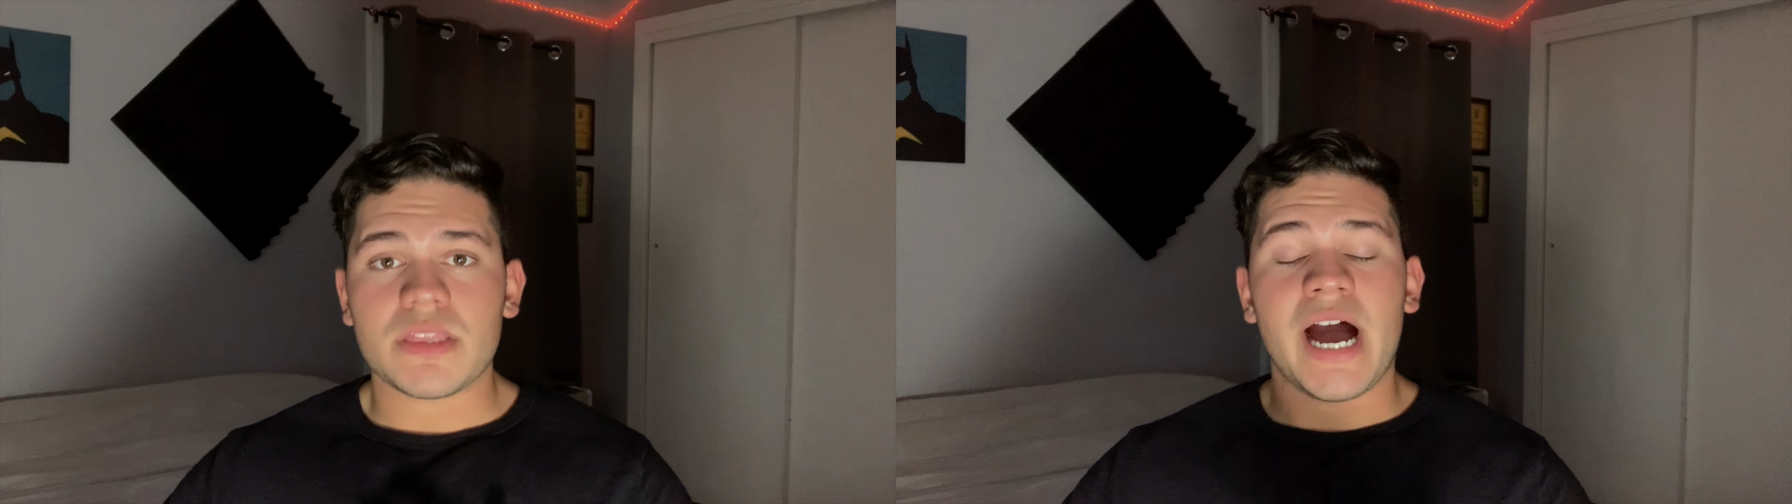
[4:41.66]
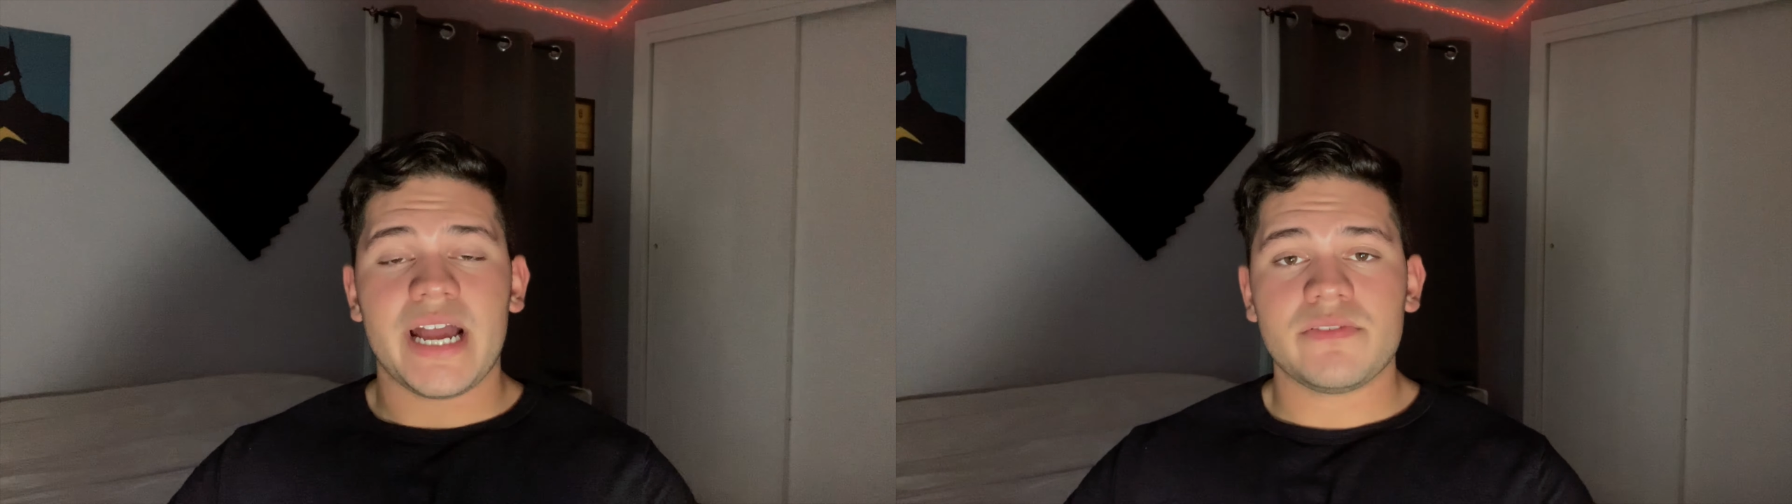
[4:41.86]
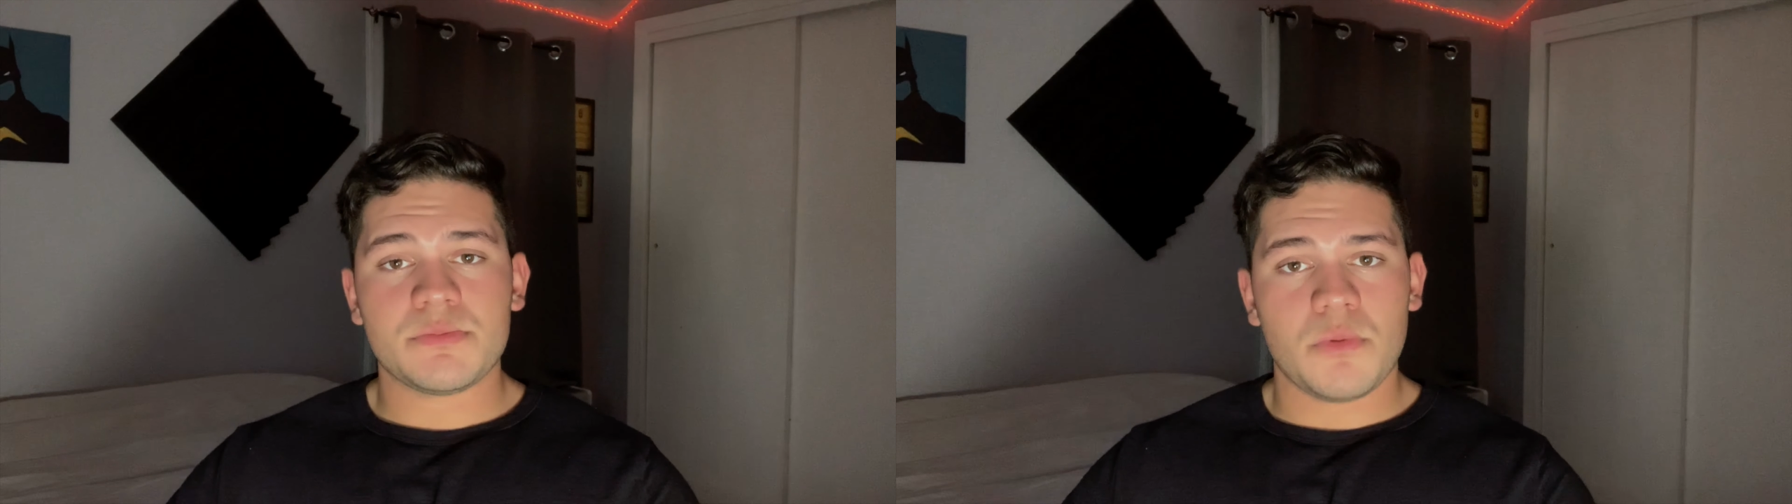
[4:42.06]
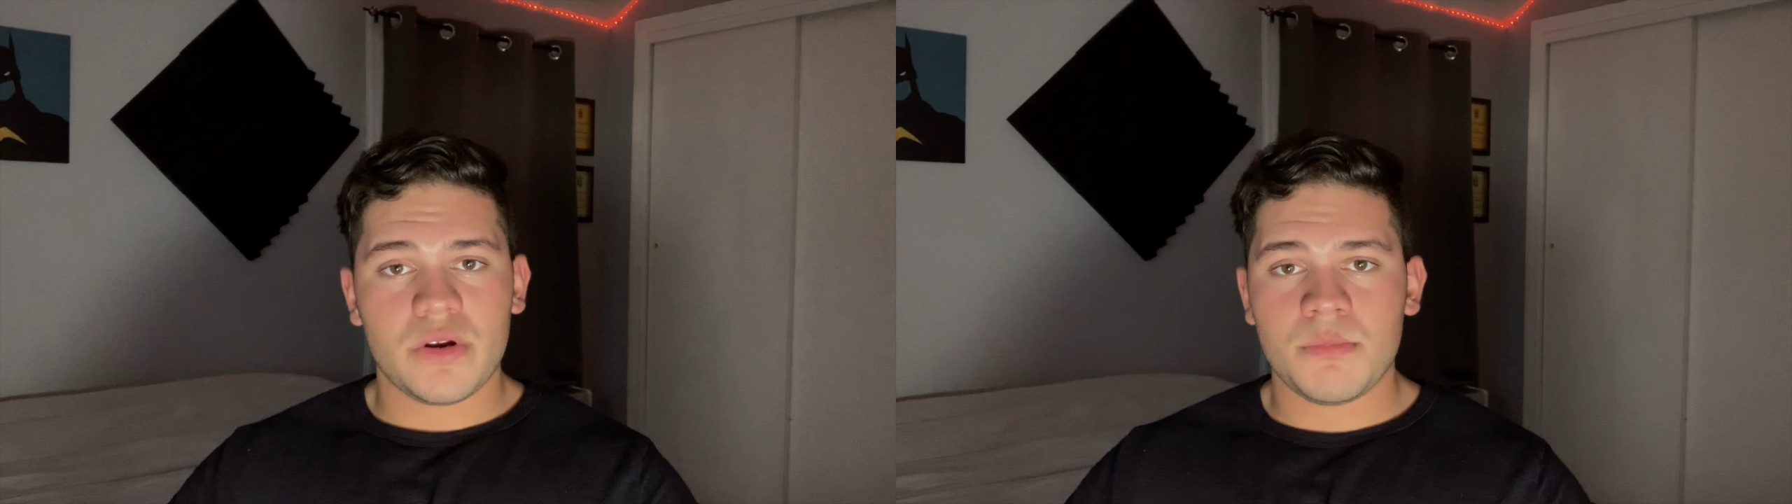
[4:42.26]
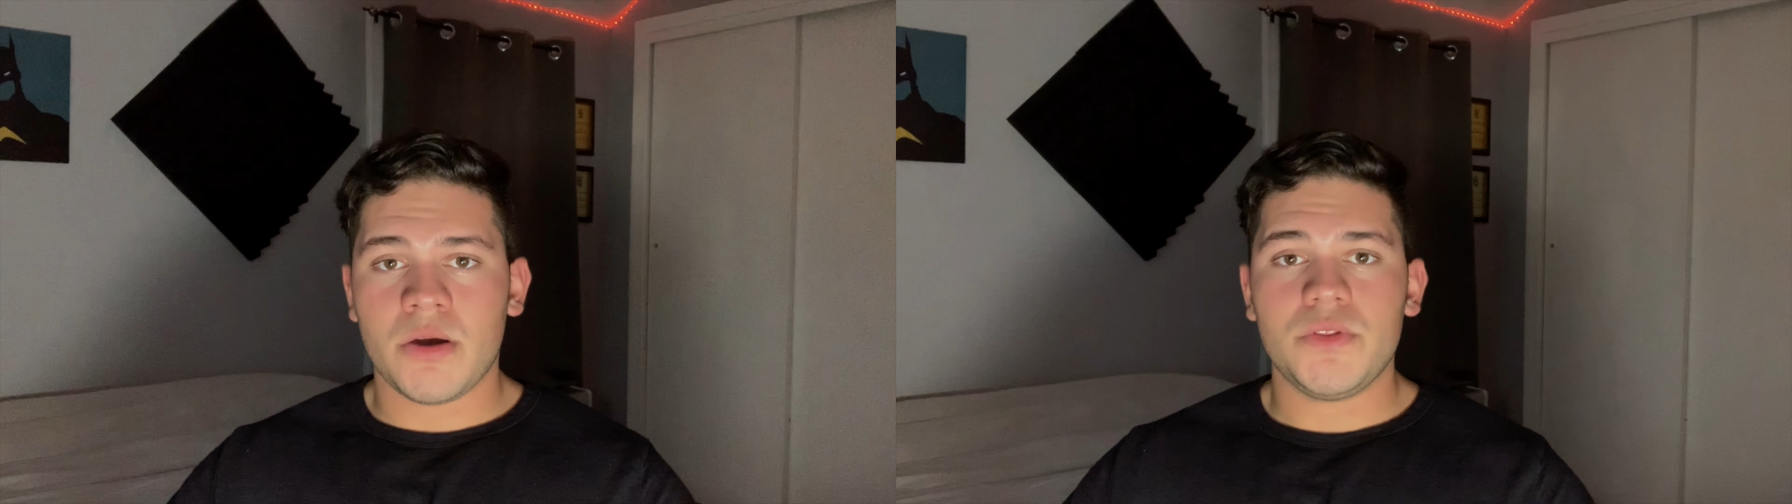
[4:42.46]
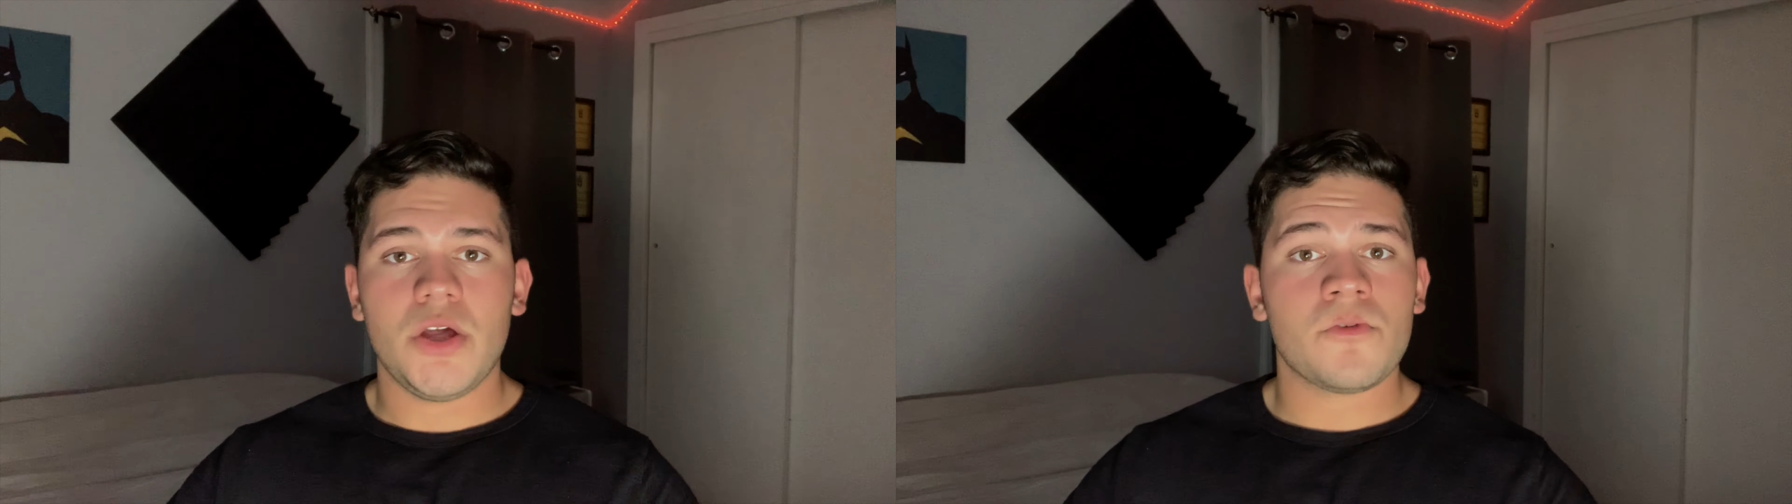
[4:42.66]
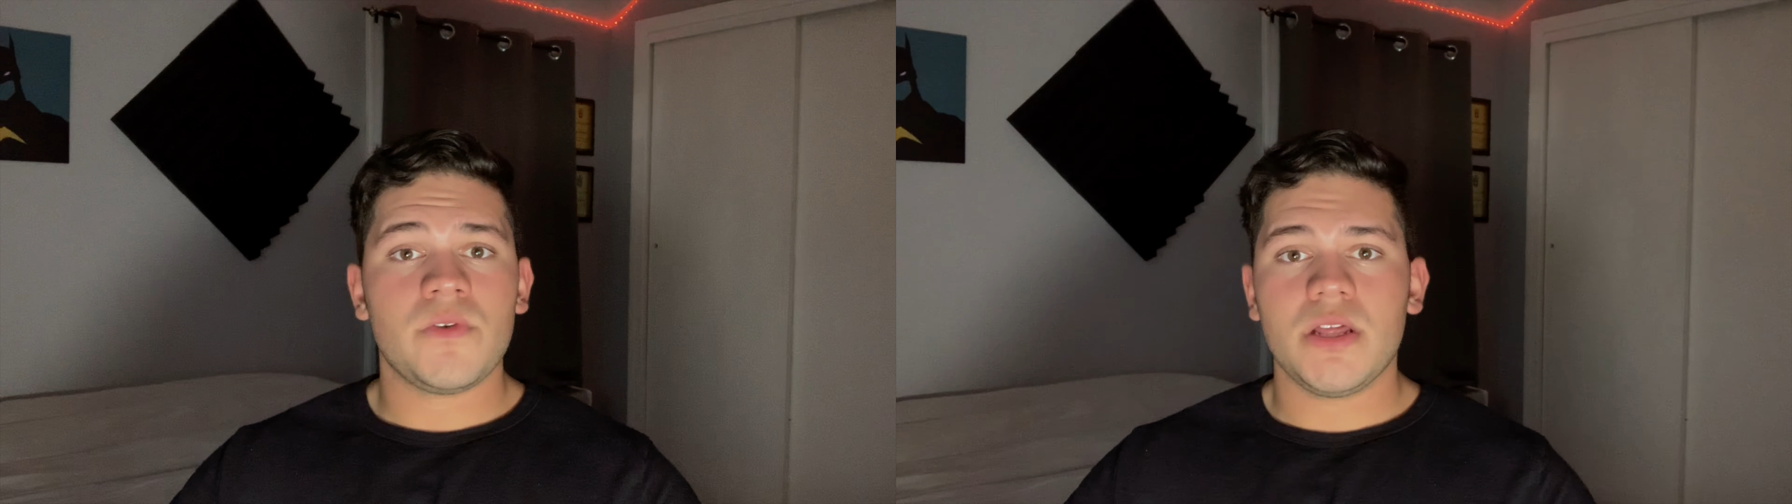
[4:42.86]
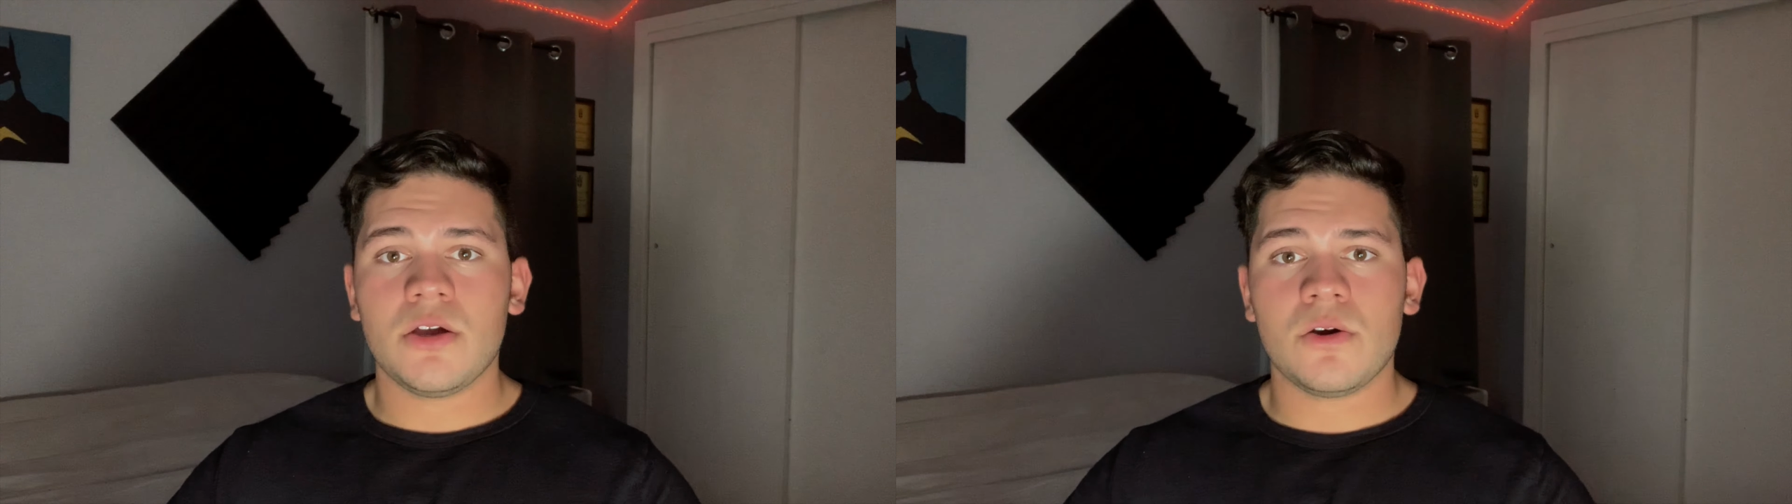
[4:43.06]
I have spoken about in the other
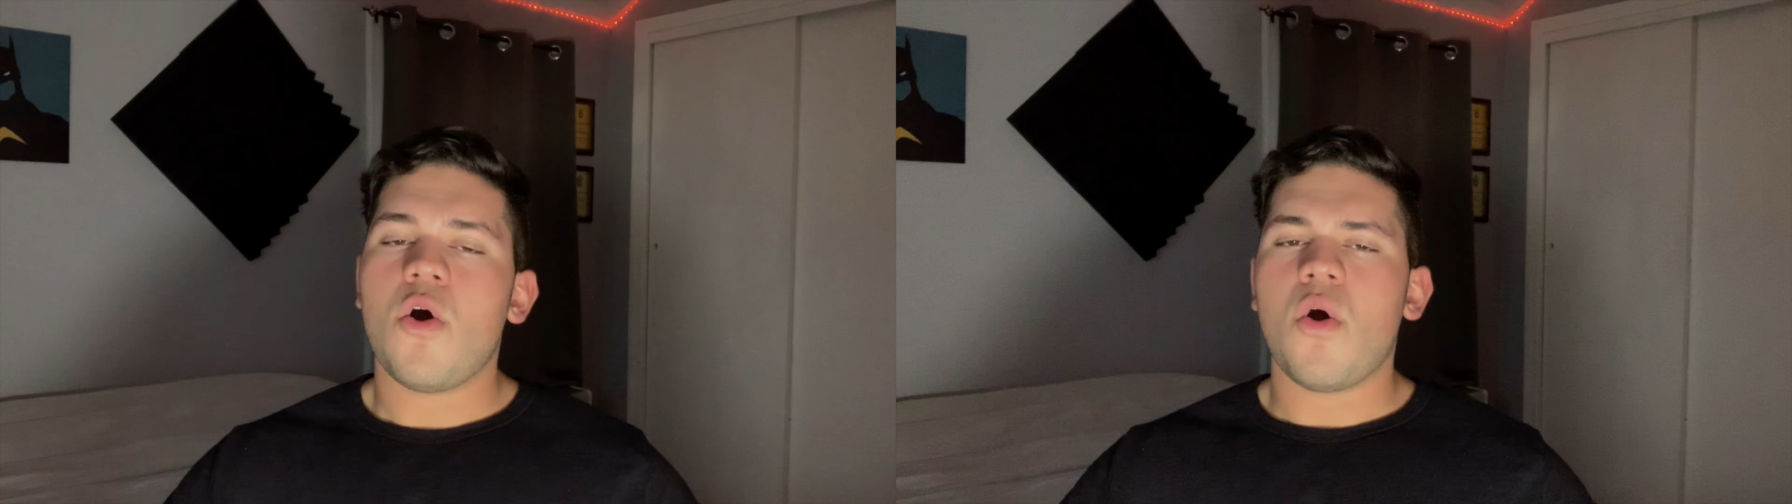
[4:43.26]
videos,